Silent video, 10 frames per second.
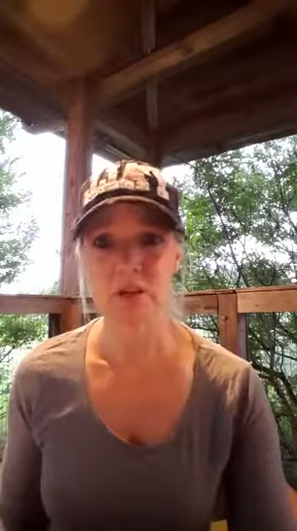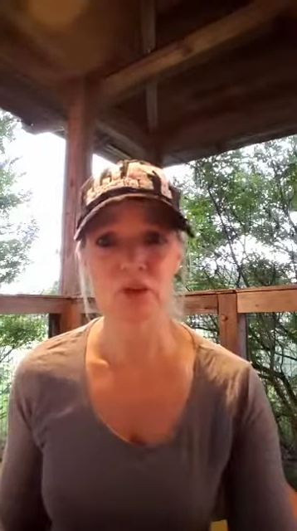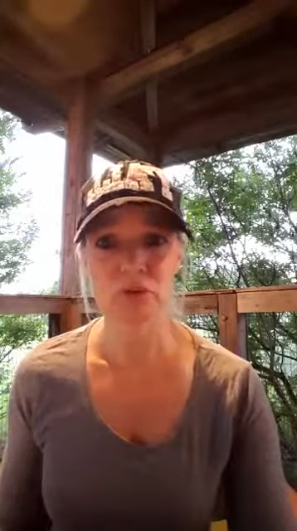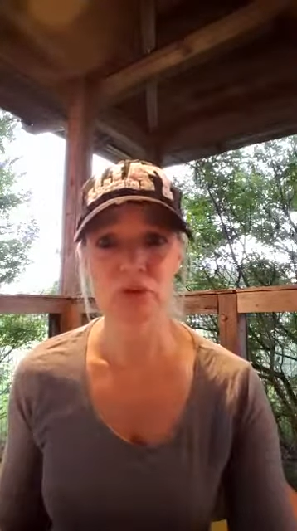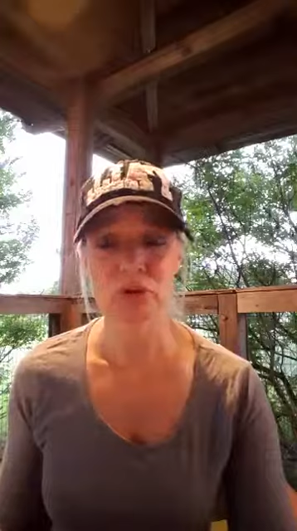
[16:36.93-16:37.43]

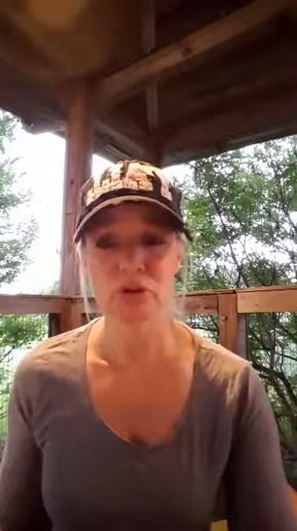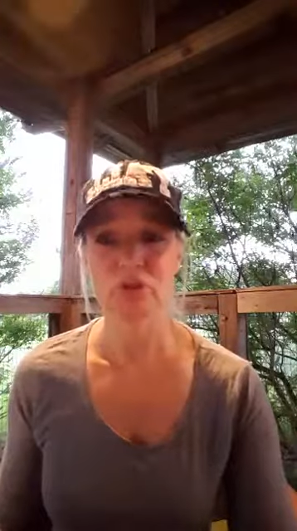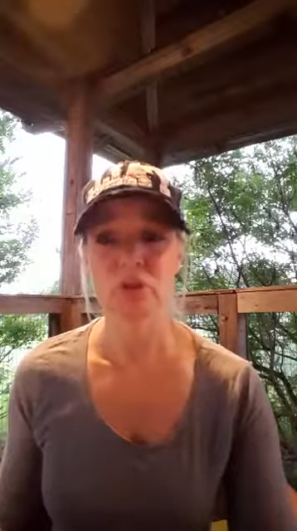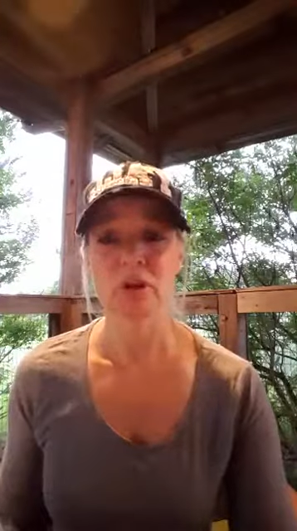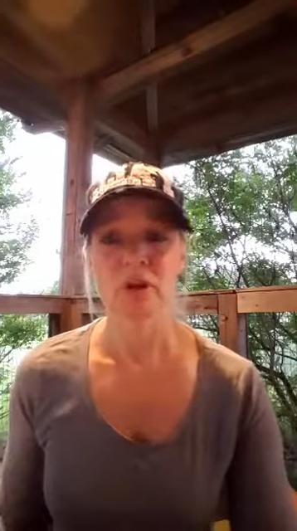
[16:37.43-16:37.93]
Who knew
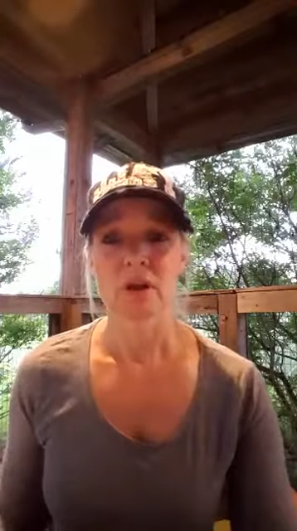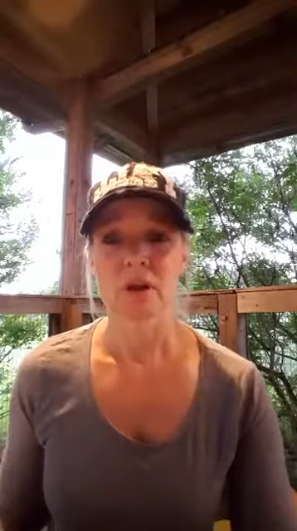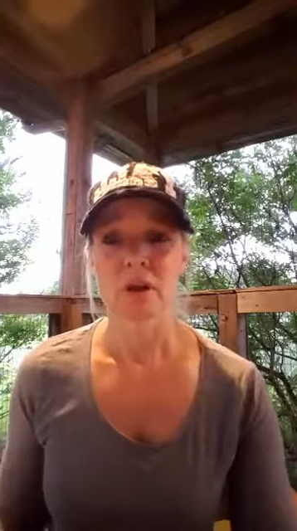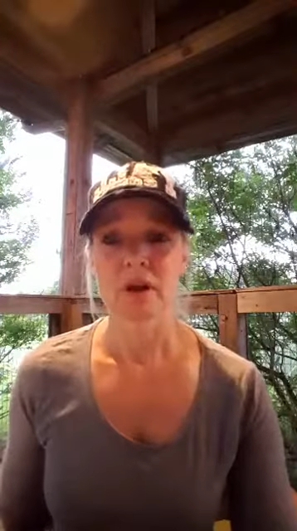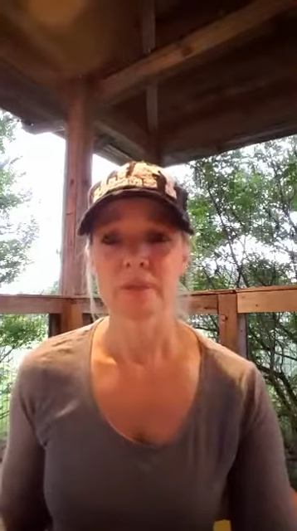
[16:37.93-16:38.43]

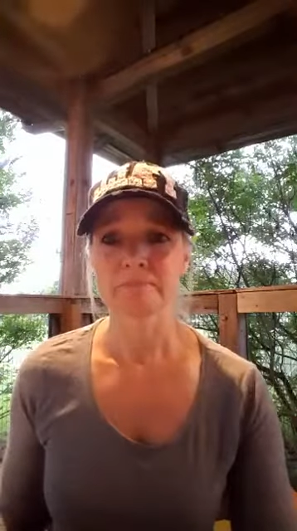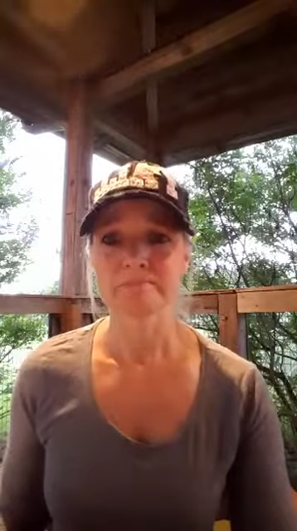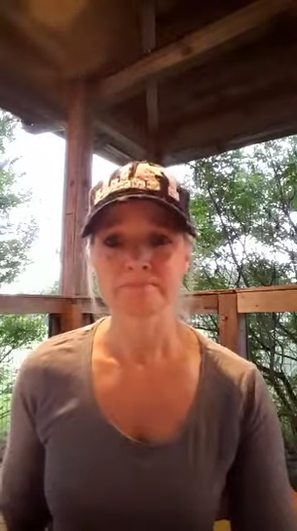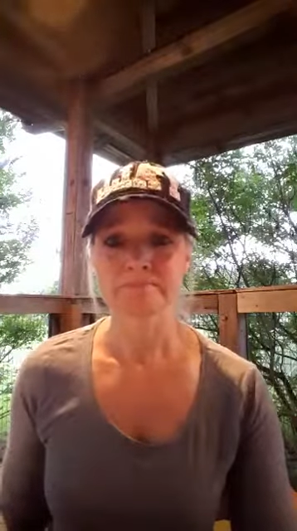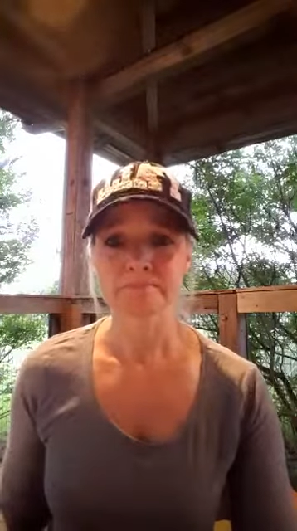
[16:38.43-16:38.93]

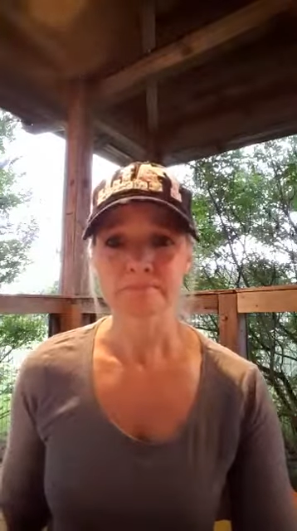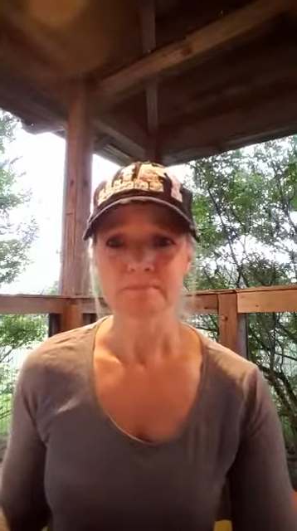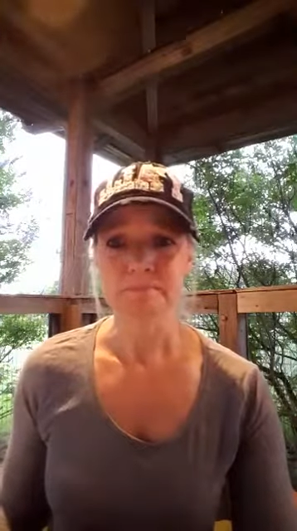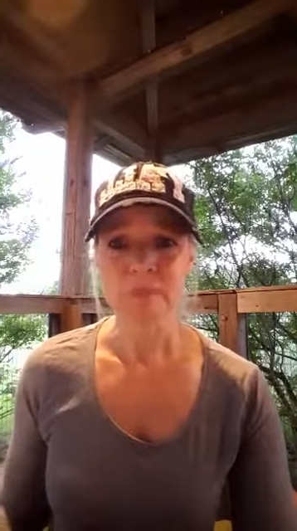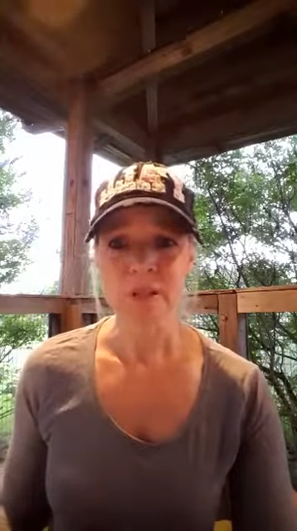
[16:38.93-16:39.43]

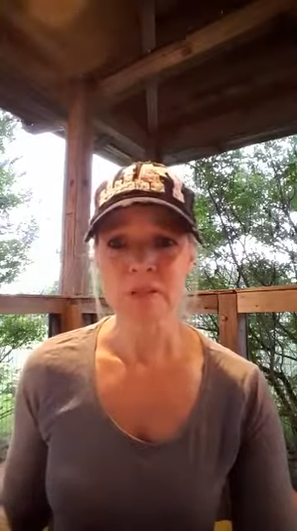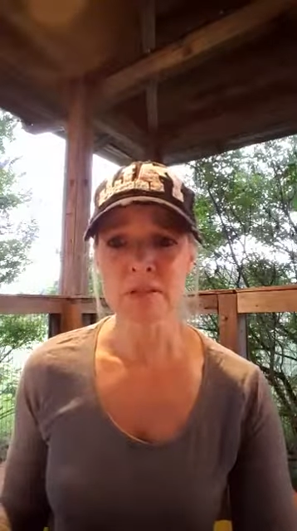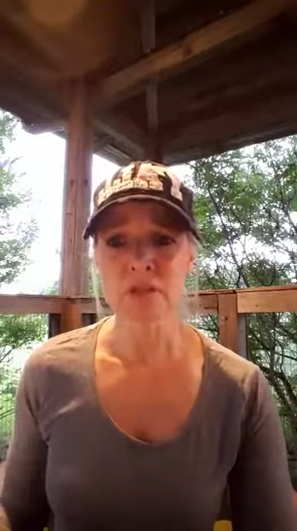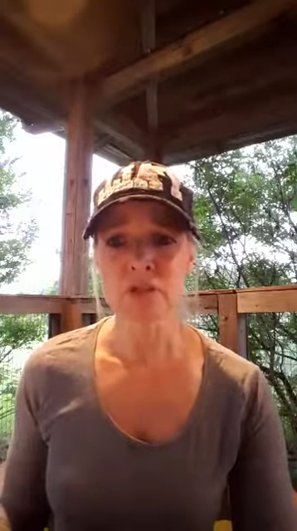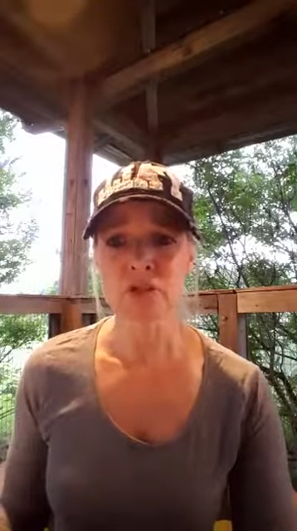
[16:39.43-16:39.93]
that
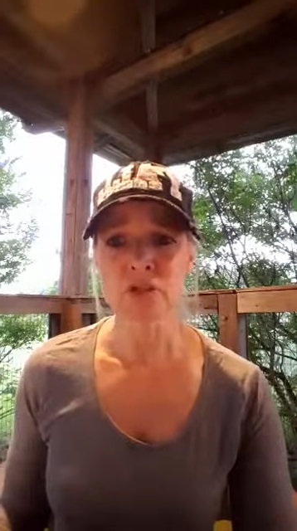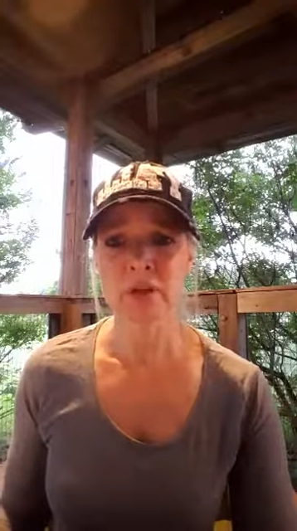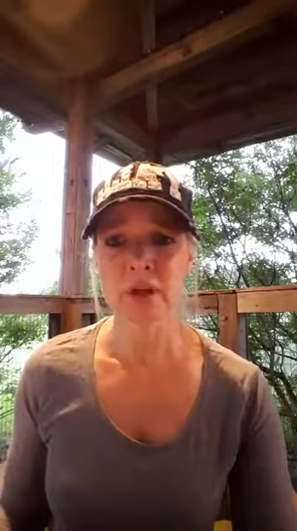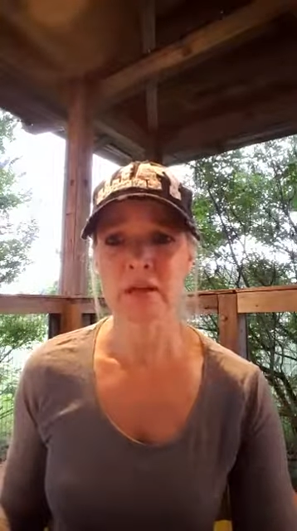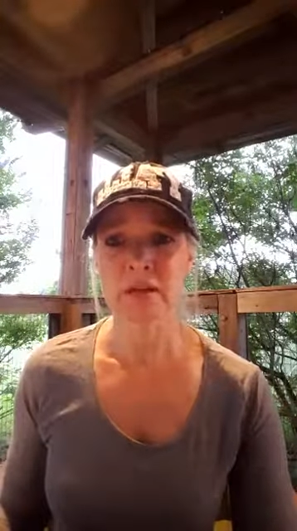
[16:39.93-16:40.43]
they could do
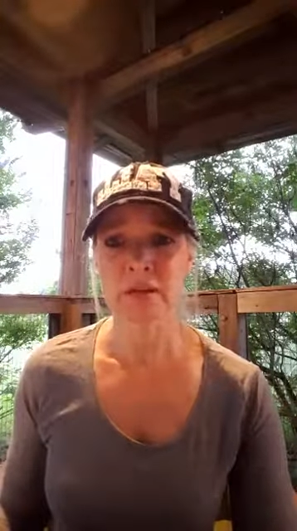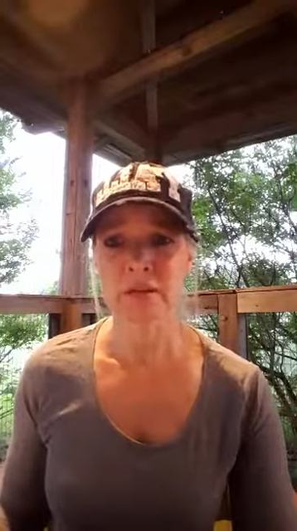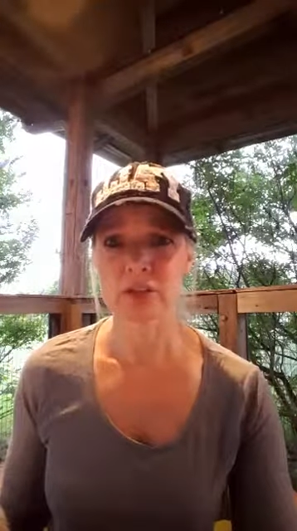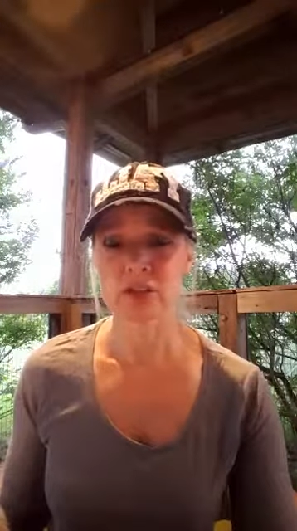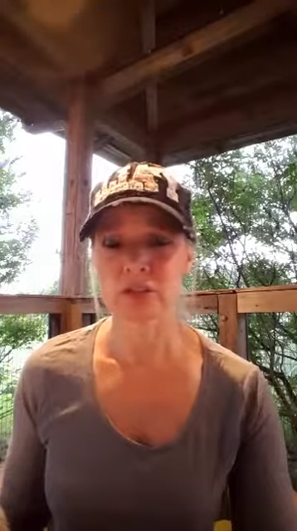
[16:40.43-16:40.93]
that in
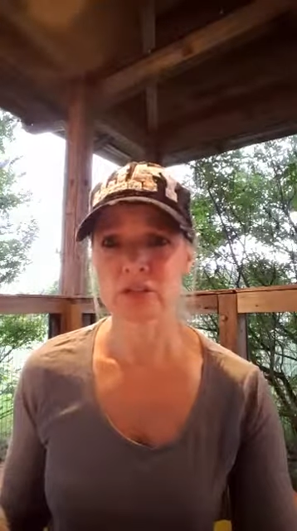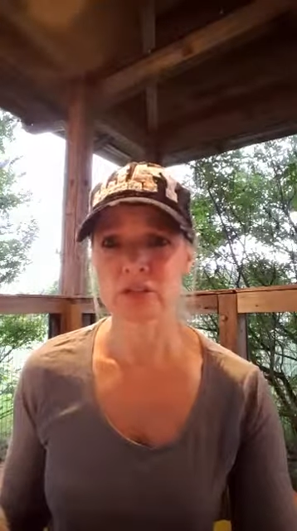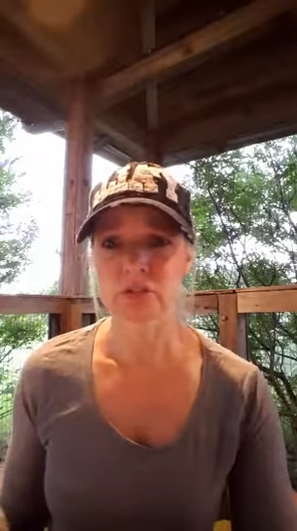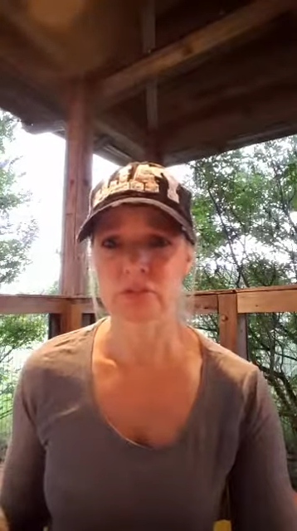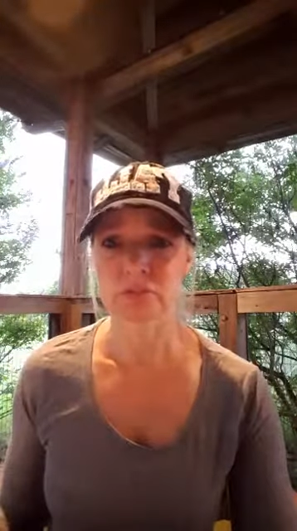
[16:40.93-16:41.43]
addition
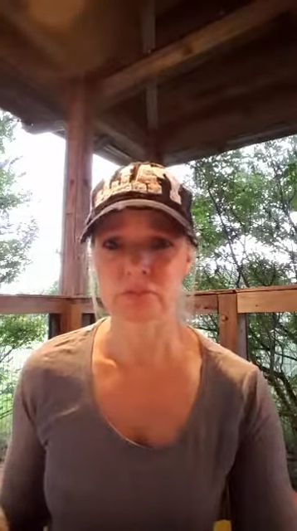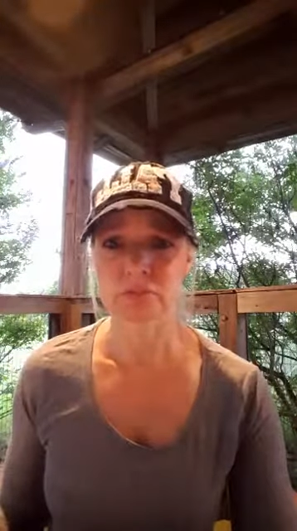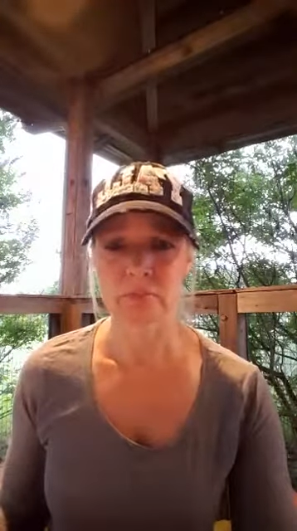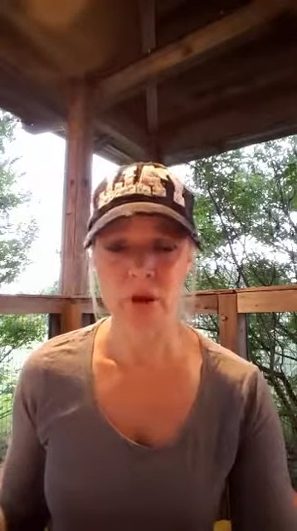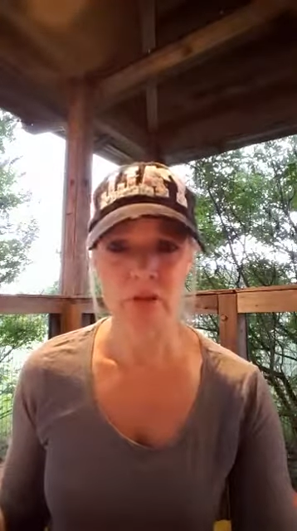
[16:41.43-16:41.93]
to
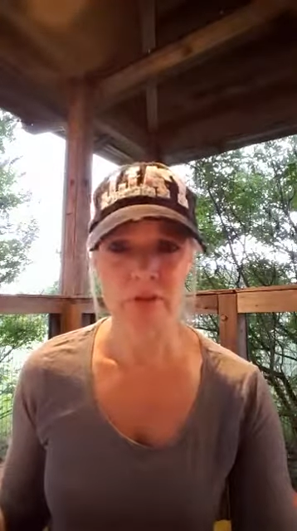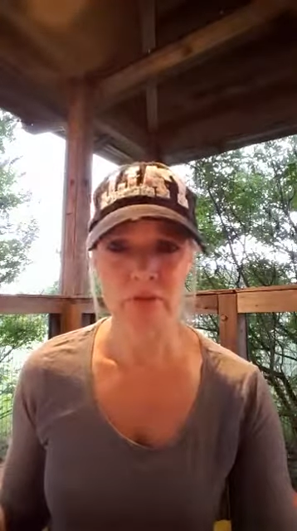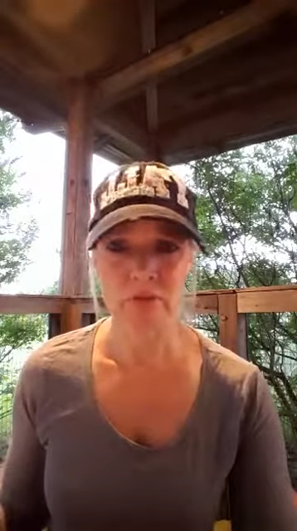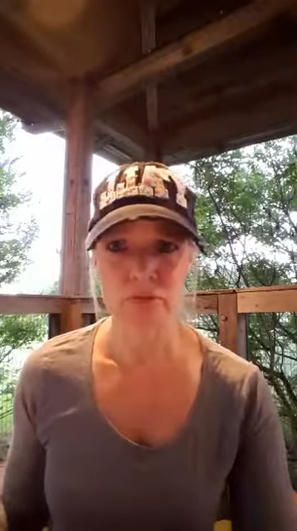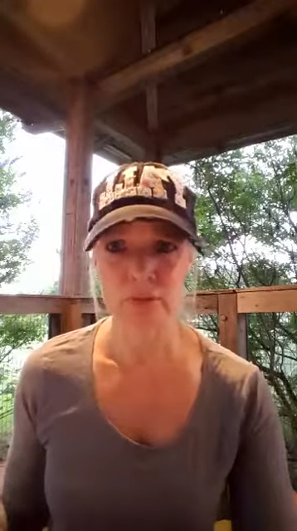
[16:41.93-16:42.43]
all the
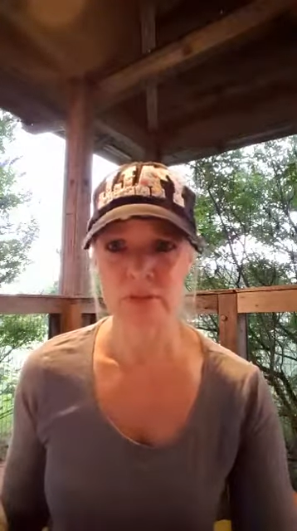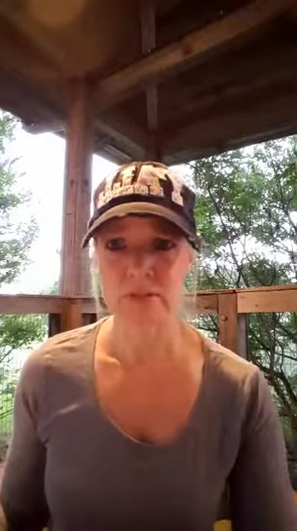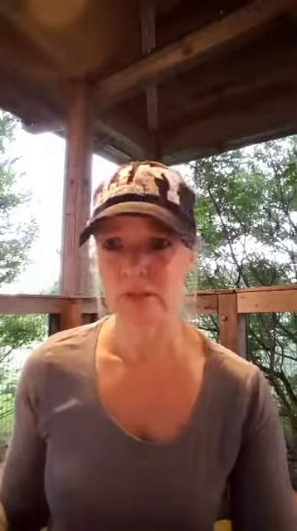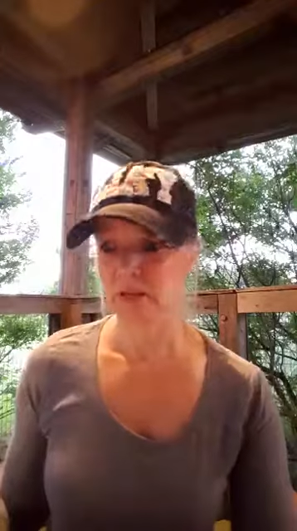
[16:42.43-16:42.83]
other things that they